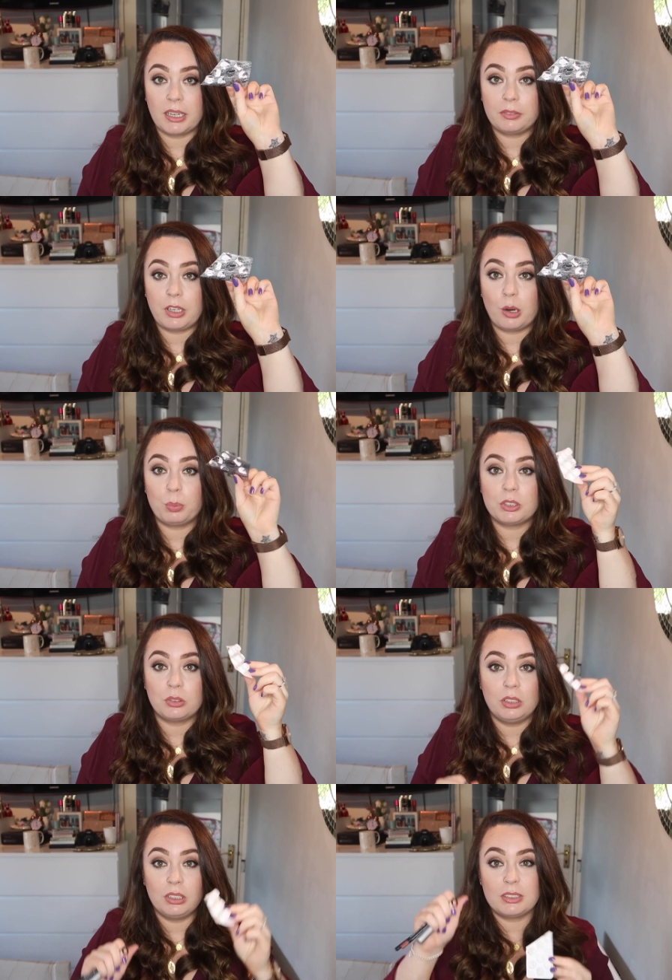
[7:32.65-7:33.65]
I have carpal
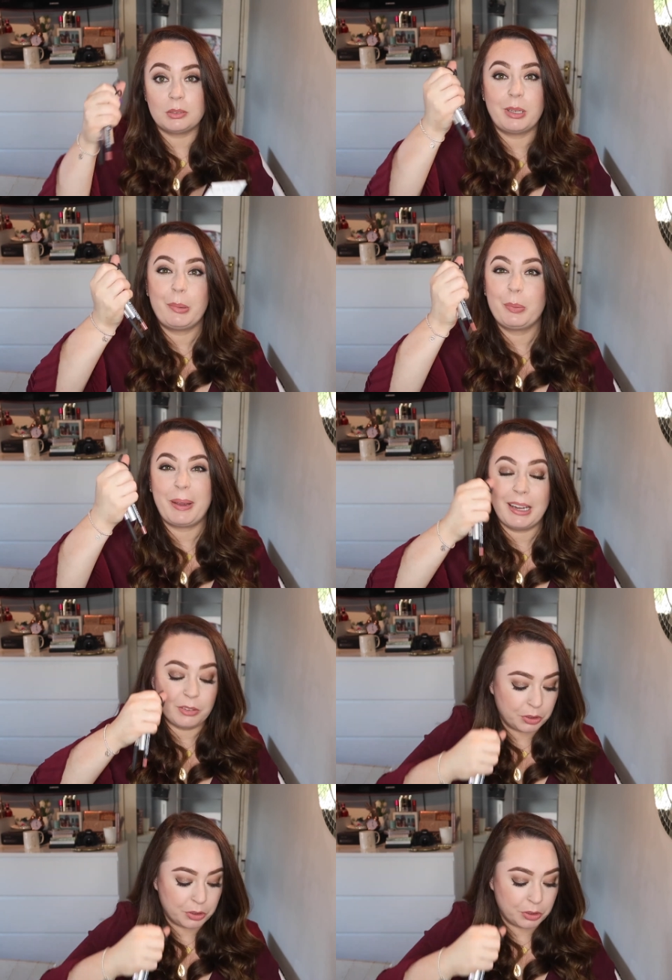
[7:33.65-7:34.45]
tunnel and sometimes my hand